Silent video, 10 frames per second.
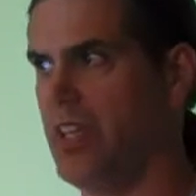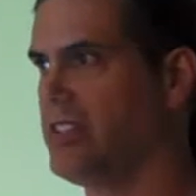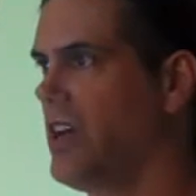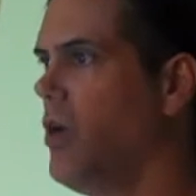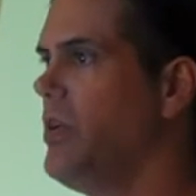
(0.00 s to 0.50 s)

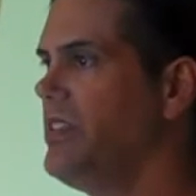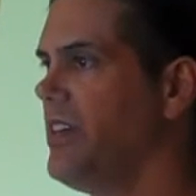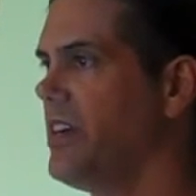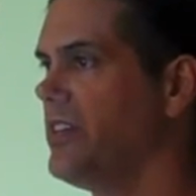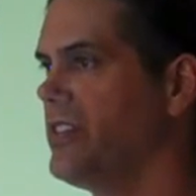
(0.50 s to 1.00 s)
It's always
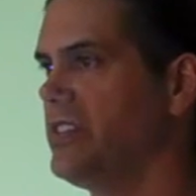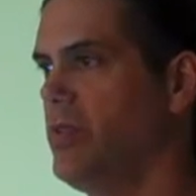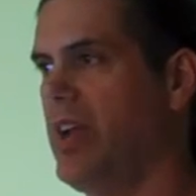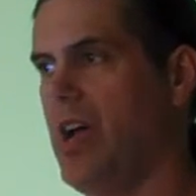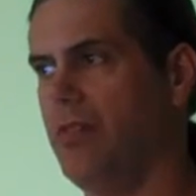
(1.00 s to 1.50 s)
there, just
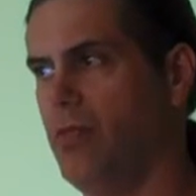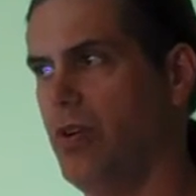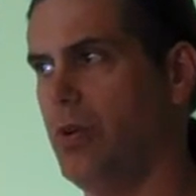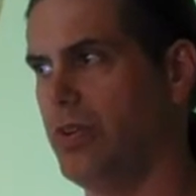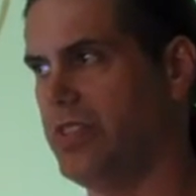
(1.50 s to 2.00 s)
knowing how
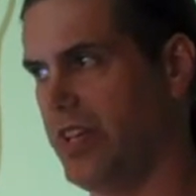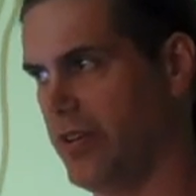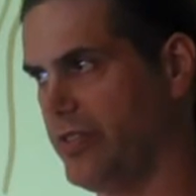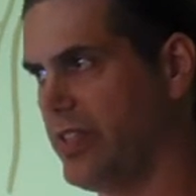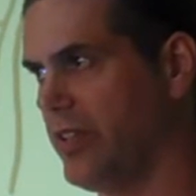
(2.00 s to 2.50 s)
far you want to
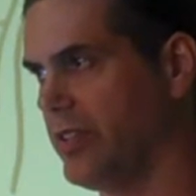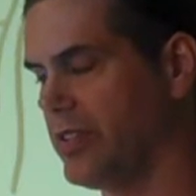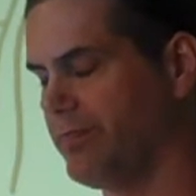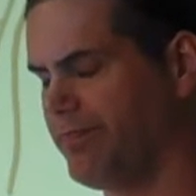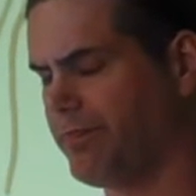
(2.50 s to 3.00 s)
take your skills.